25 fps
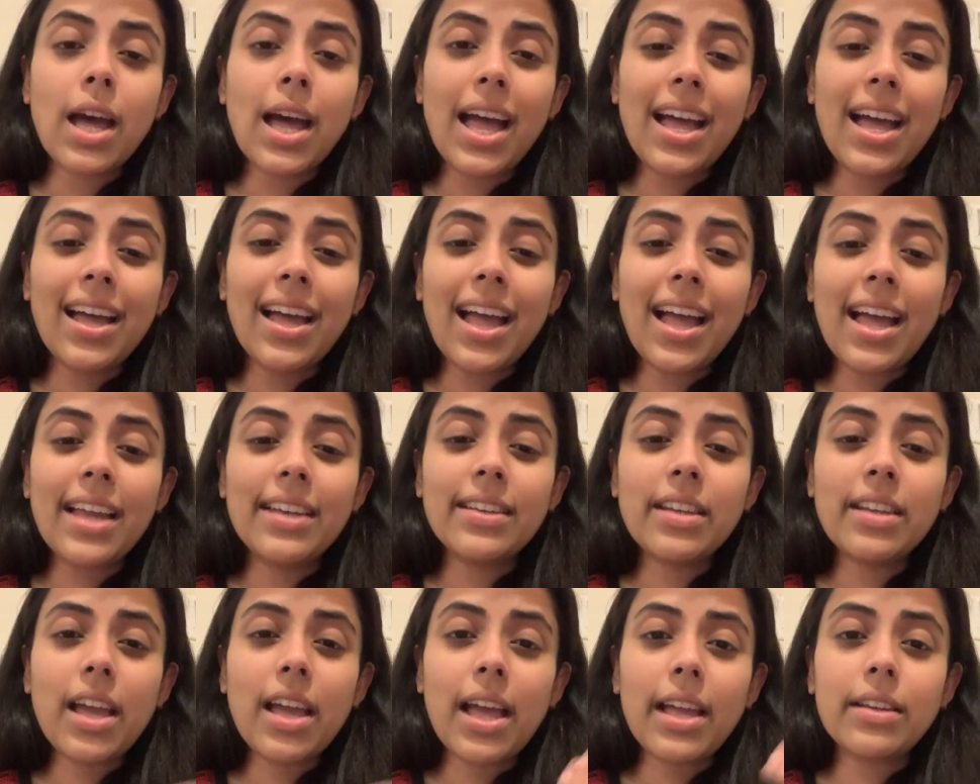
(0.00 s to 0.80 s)

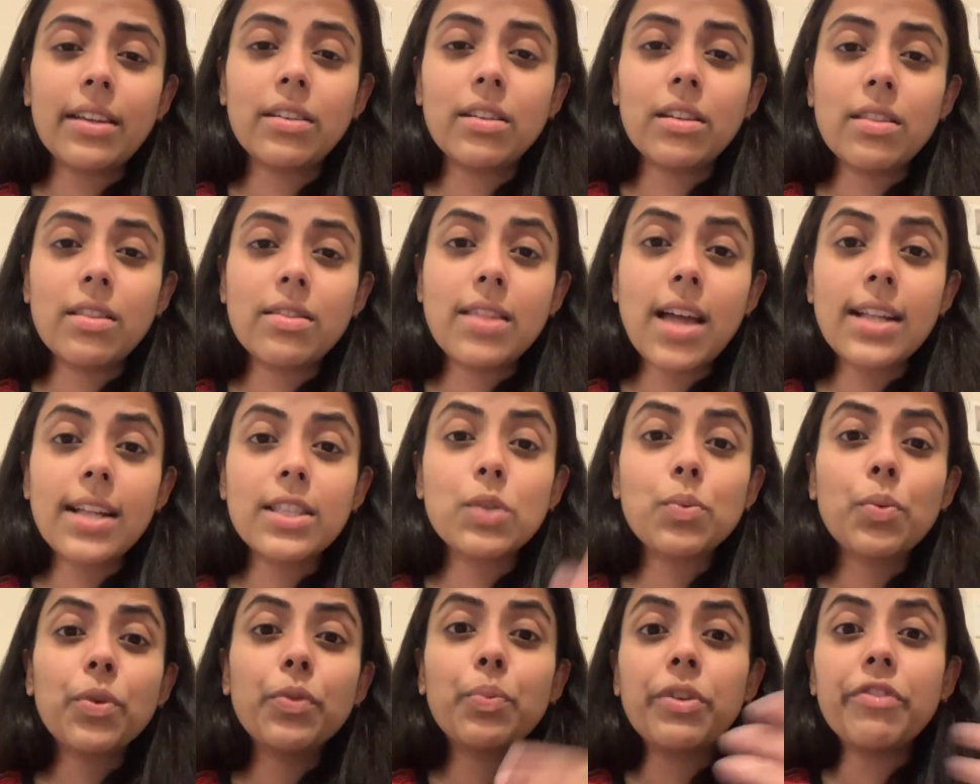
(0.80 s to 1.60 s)
and
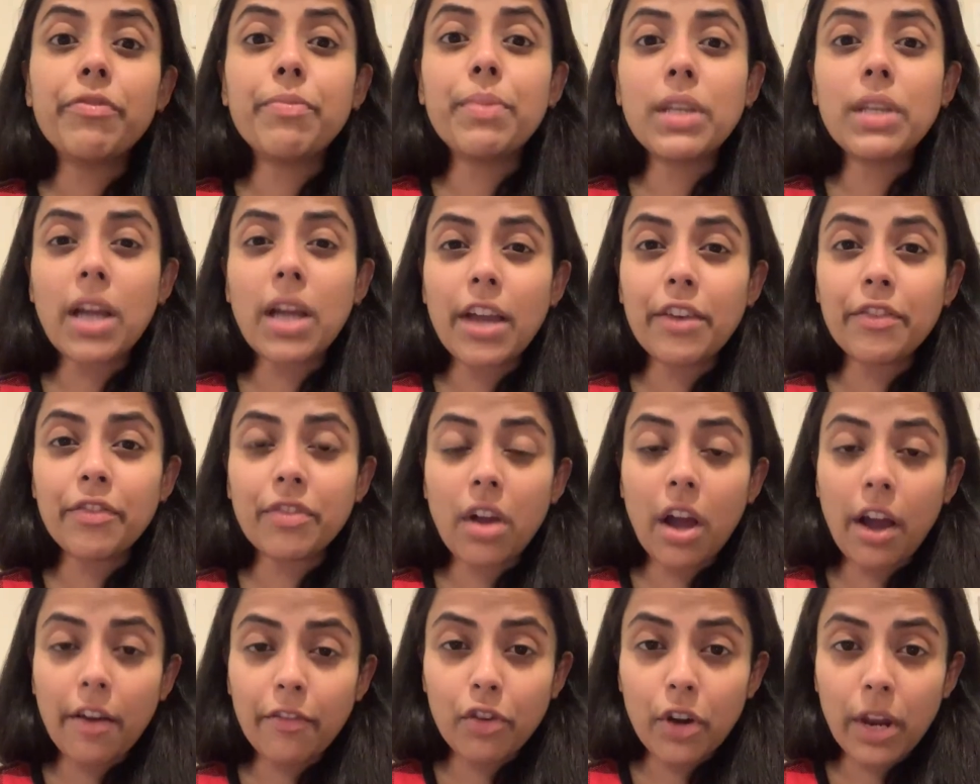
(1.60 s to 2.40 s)
that's what we've been kind of
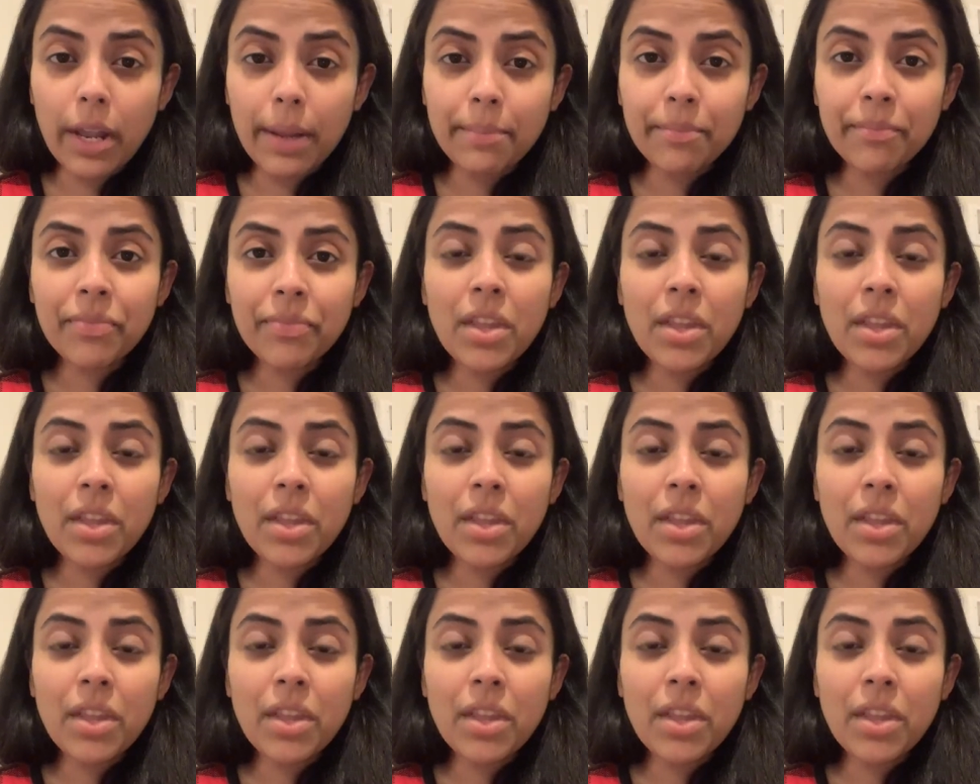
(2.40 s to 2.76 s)
covering.